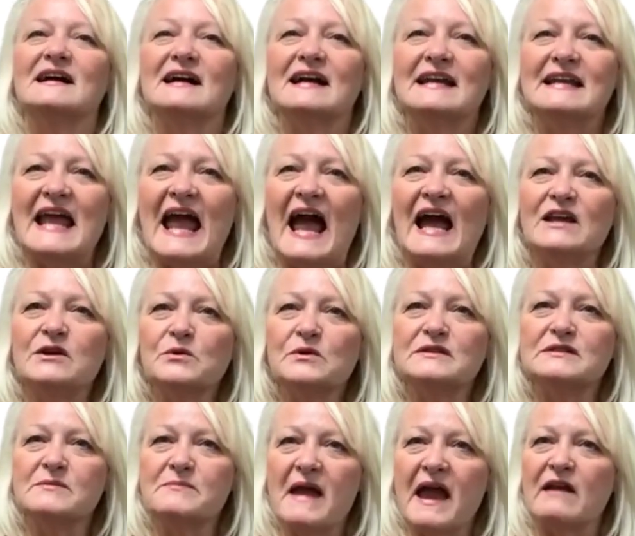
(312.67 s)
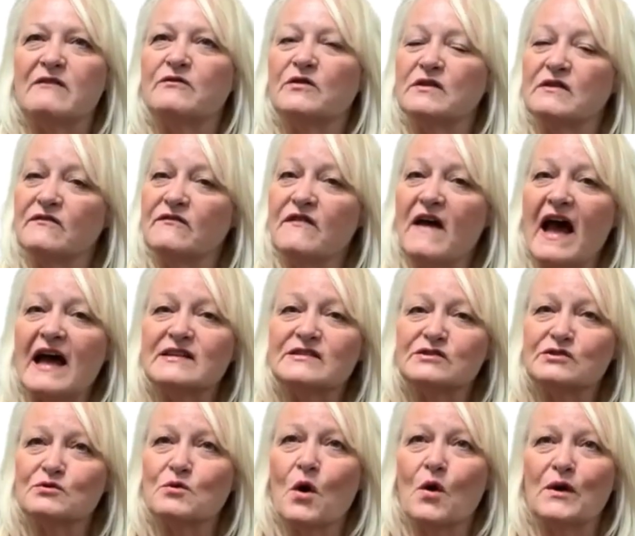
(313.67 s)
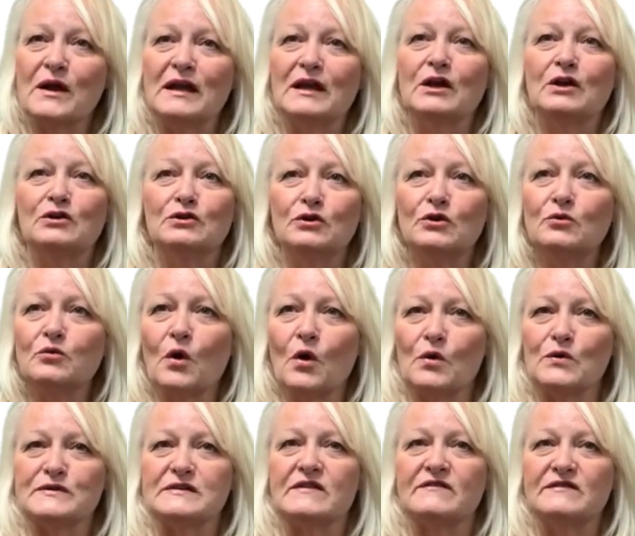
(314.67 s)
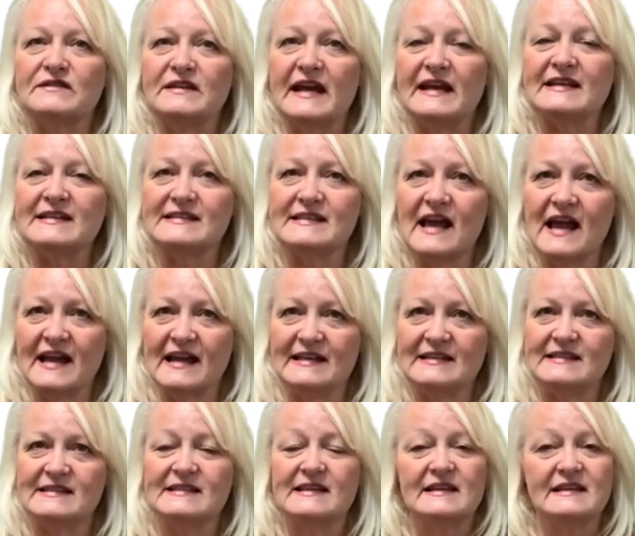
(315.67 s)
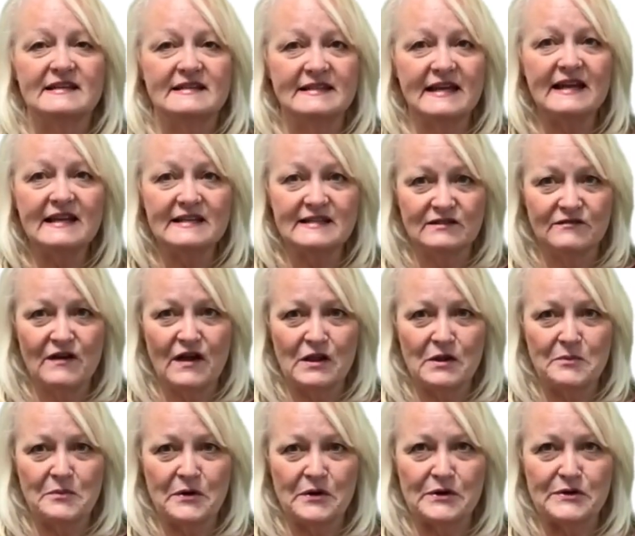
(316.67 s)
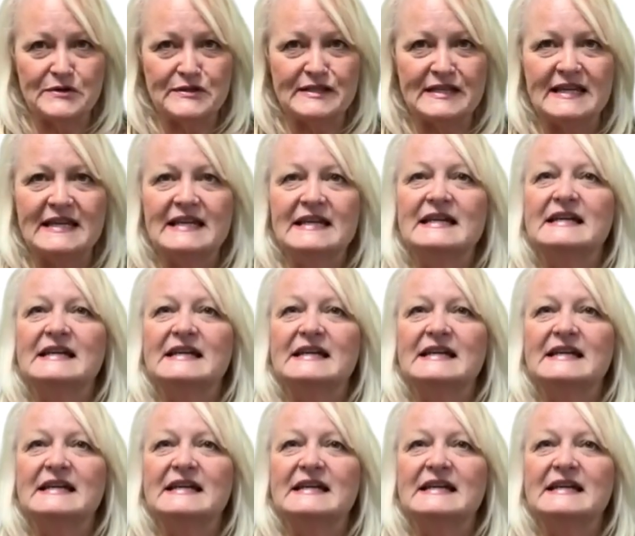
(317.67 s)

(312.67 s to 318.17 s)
an annual demand for the fast-growing new roles of data science, data developers,